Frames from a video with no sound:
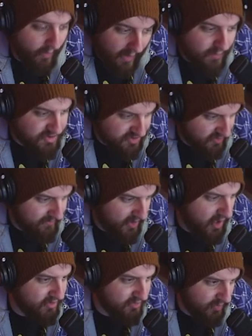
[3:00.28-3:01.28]
I was streaming
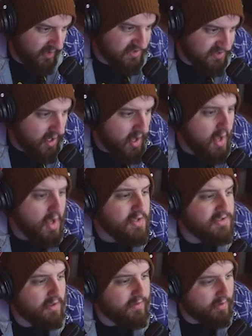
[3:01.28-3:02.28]
on Twitch.
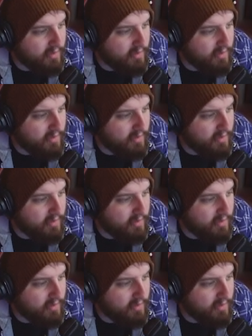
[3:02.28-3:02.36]
So there